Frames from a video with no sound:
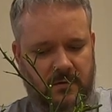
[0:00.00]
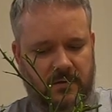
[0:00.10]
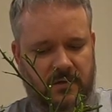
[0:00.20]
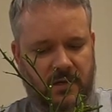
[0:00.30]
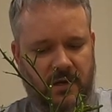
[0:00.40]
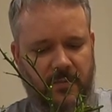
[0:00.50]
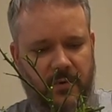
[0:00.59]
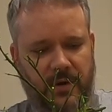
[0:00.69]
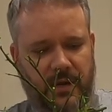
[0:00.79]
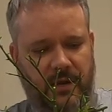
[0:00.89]
and start
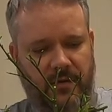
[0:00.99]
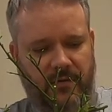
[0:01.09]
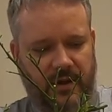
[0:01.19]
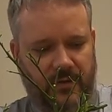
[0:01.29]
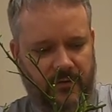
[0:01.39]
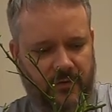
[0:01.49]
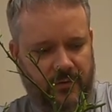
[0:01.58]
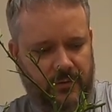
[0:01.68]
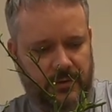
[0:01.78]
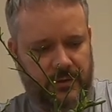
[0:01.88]
putting it around the
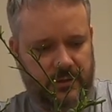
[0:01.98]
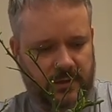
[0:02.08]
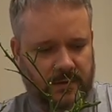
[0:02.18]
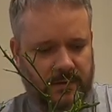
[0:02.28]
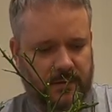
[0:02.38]
roots.